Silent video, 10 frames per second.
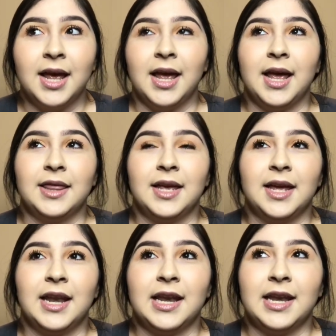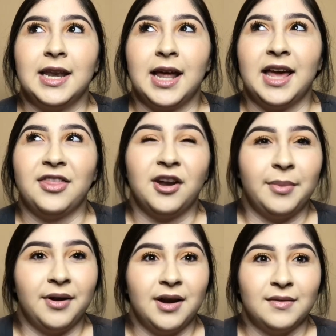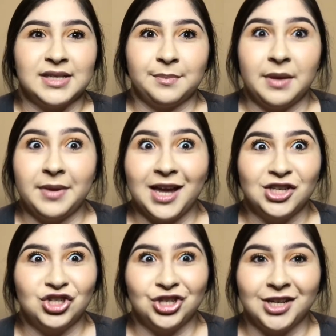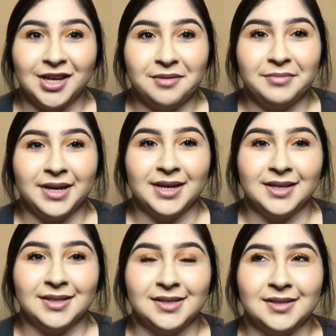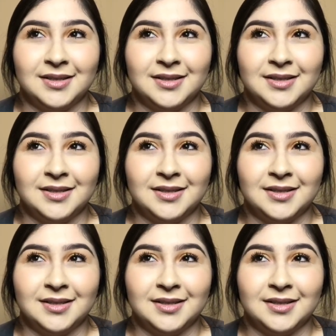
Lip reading: And then I thought about it, and I was like, maybe I shouldn't, because